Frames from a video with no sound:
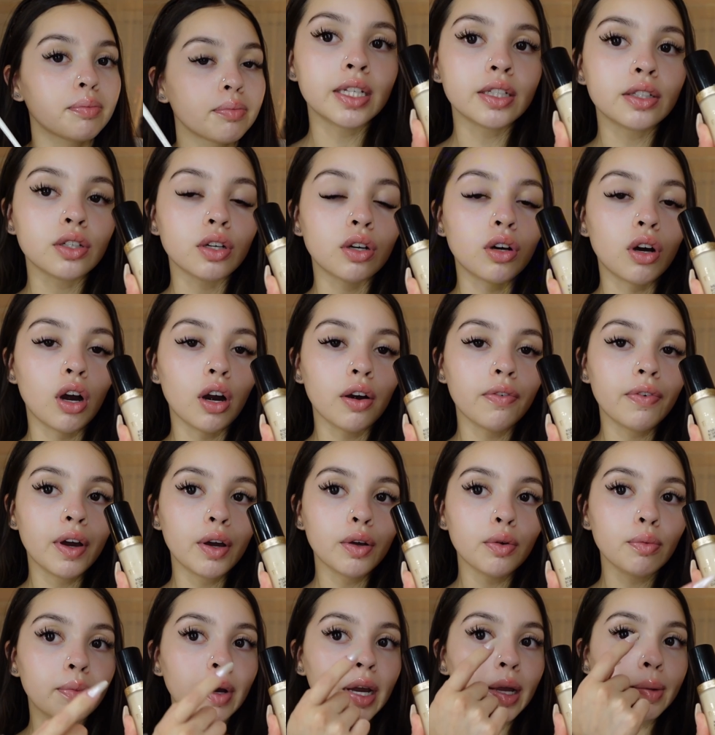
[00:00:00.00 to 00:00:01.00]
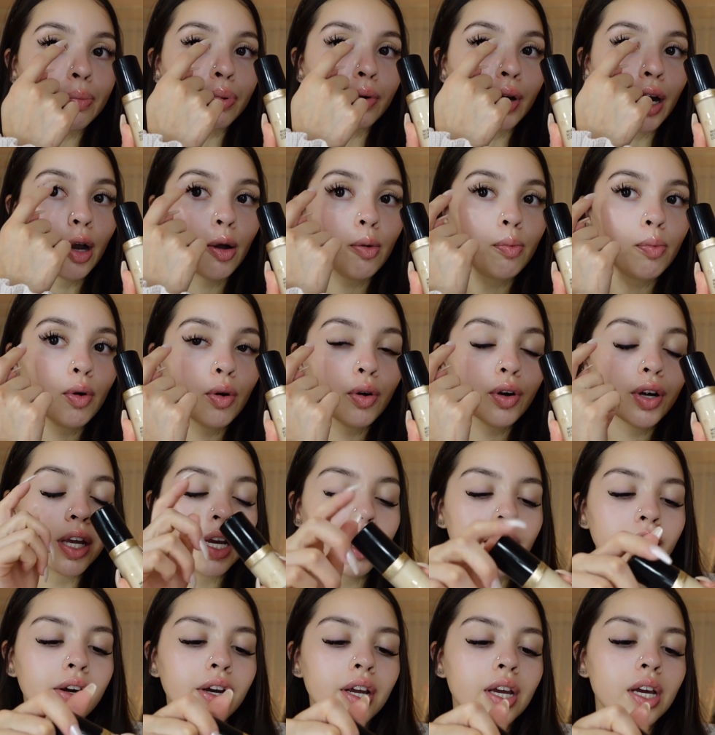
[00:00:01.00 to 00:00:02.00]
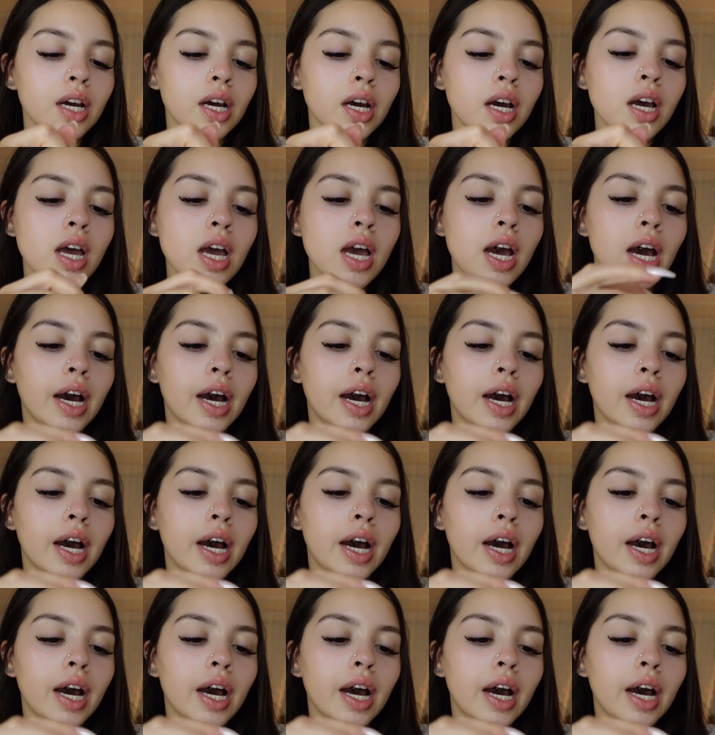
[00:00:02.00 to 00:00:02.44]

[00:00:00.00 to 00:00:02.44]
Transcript: And to carve out my brow bone area,